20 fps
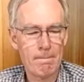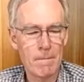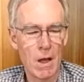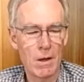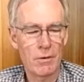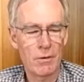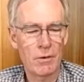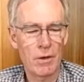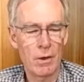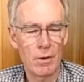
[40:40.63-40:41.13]

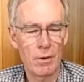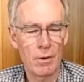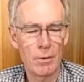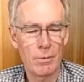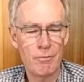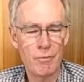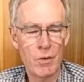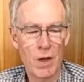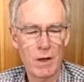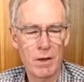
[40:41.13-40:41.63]

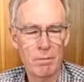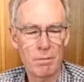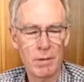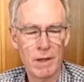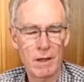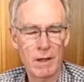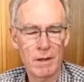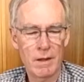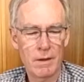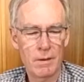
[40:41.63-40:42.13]
So, and then
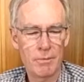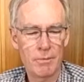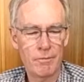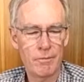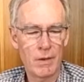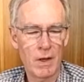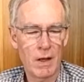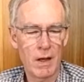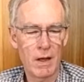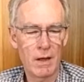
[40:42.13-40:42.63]
Peter
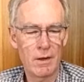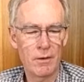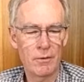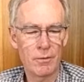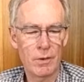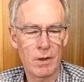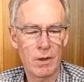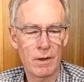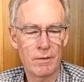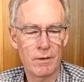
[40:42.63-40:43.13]
and his
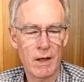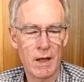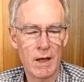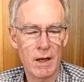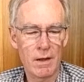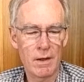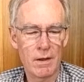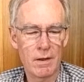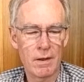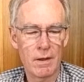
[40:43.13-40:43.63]
wife,
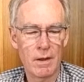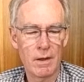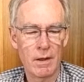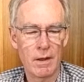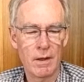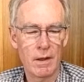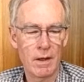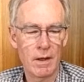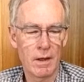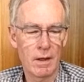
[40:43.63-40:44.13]
Kath,
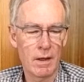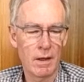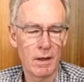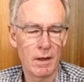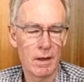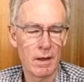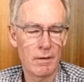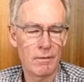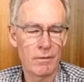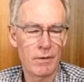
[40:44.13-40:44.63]

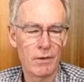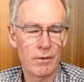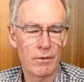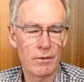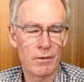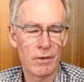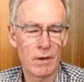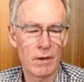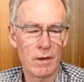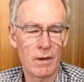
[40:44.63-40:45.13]
have
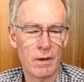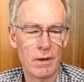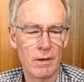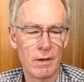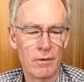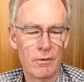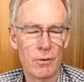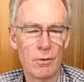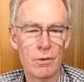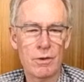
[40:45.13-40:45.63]
this
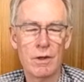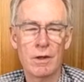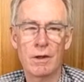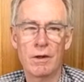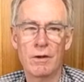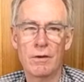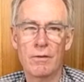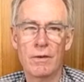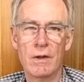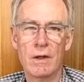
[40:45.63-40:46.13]
orchard and
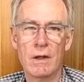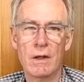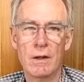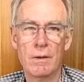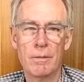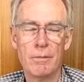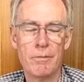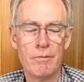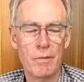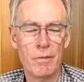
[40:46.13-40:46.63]
this
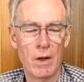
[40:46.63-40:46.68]
vineyard.